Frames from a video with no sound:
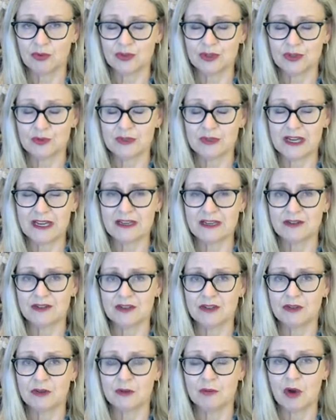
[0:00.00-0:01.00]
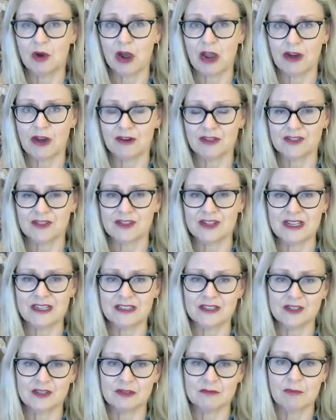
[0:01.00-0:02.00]
brought to an end and the buyer is the
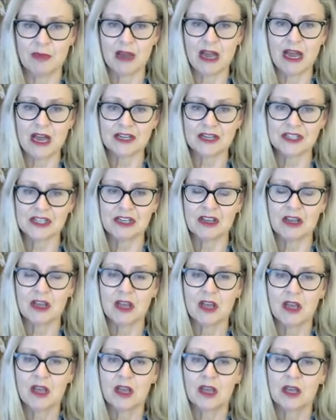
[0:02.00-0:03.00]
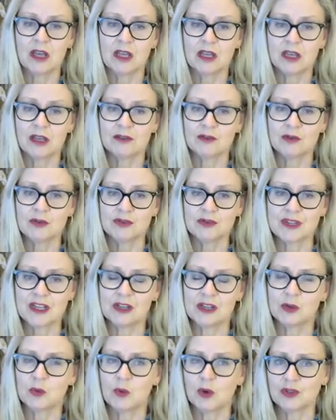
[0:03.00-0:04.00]
innocent party, uh, of course
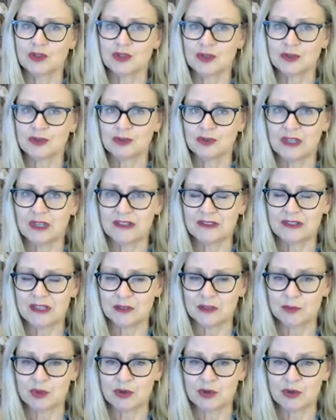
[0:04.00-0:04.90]
they're going to want to get their